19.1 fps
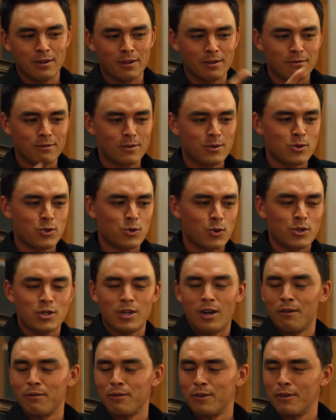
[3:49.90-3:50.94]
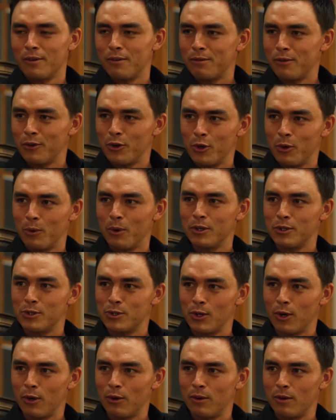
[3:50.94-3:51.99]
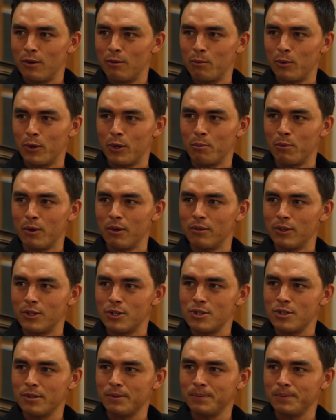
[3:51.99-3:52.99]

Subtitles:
and then switch out for new ones, so pretty privileged.